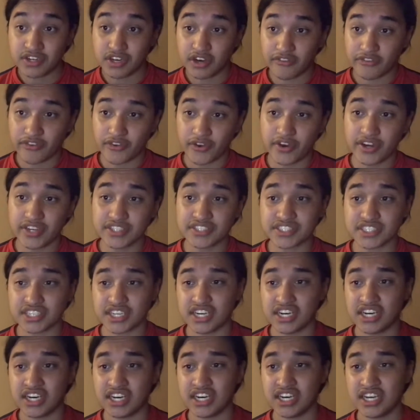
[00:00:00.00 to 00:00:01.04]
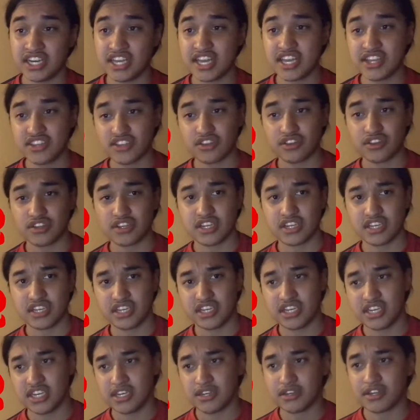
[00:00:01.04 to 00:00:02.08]
Of course,
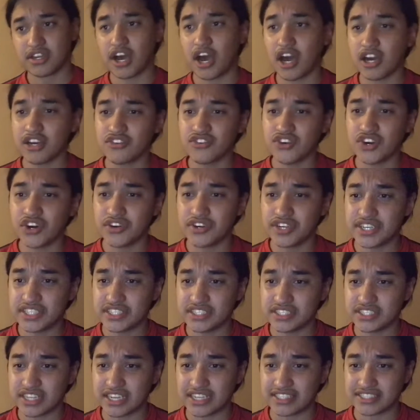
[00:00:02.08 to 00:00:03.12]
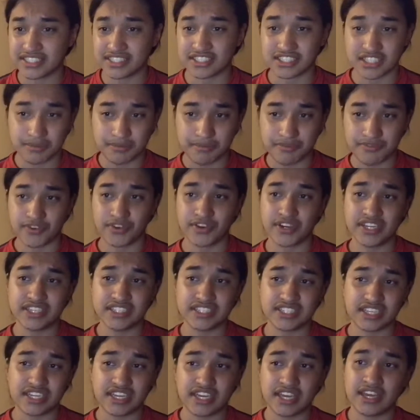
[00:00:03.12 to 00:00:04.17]
Kagerō is, as I said before,
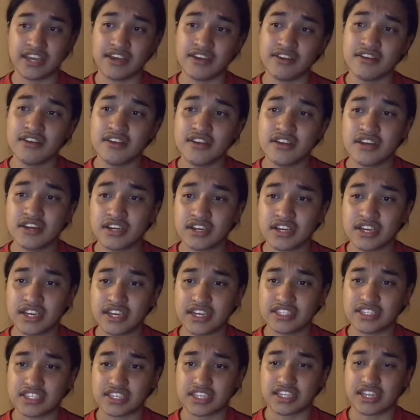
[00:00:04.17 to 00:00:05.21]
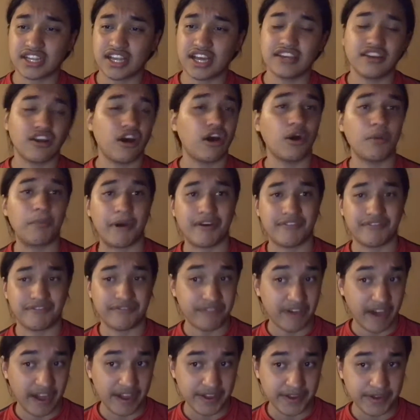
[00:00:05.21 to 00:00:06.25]
it's a clan all about
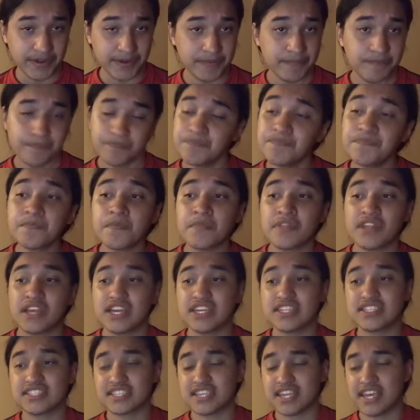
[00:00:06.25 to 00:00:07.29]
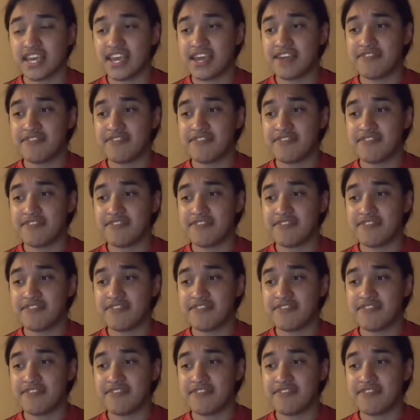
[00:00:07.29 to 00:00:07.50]
fire. It's